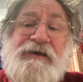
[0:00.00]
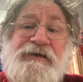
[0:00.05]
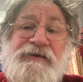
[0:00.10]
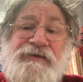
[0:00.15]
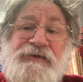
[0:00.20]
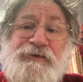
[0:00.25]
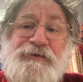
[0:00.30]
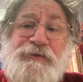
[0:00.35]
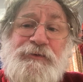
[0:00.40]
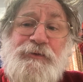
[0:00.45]

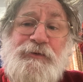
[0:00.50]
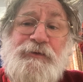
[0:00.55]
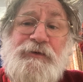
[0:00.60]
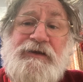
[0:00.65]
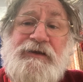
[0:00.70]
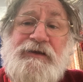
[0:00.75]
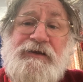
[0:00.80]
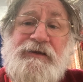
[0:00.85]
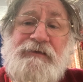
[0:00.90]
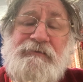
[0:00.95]
though
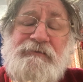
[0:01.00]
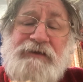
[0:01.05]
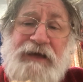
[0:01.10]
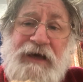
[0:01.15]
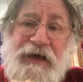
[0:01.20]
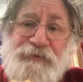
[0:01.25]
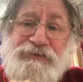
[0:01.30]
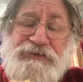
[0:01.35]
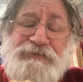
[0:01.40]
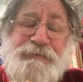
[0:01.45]

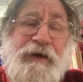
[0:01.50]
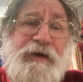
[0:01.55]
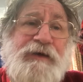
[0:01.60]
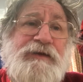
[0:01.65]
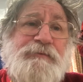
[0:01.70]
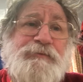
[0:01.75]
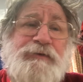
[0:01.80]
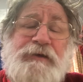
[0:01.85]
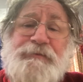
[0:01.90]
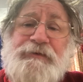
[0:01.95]
couched by
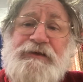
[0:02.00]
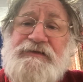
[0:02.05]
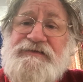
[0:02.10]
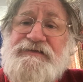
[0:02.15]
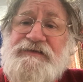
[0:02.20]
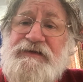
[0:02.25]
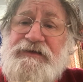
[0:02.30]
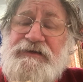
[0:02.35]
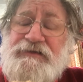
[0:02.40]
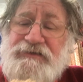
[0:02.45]
the
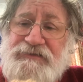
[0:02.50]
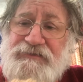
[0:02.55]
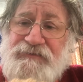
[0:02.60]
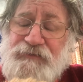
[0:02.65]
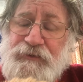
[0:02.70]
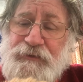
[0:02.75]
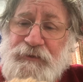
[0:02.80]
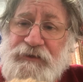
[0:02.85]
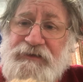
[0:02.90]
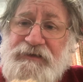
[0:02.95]
BBC
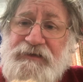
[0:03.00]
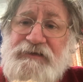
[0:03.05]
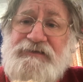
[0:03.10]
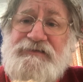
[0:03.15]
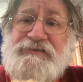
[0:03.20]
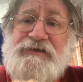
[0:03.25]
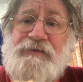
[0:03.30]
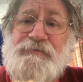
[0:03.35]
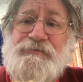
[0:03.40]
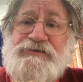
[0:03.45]
interviewer in
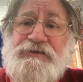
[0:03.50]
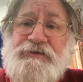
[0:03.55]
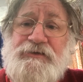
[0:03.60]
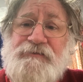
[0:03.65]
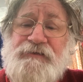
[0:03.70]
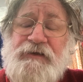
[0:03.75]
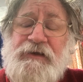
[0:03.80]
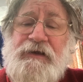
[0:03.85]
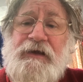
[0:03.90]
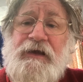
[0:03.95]
terms
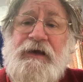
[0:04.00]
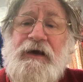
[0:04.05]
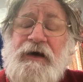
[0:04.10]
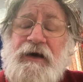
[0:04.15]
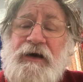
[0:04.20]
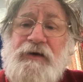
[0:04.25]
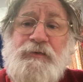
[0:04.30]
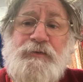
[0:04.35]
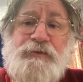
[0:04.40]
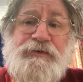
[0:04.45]
of
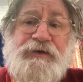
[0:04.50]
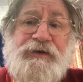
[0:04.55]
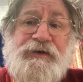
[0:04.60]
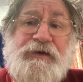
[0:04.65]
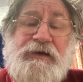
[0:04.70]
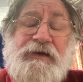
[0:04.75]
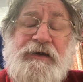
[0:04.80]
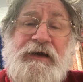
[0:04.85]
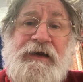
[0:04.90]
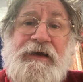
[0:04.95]
how would
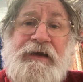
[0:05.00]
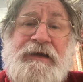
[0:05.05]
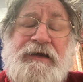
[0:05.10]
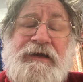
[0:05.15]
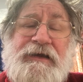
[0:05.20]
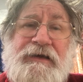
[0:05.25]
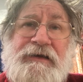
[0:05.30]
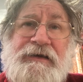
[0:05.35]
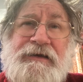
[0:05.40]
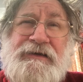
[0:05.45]

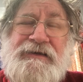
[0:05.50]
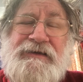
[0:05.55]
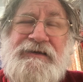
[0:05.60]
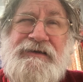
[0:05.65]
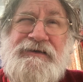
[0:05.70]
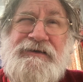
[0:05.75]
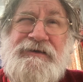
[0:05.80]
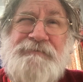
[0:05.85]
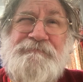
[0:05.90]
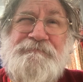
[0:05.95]
a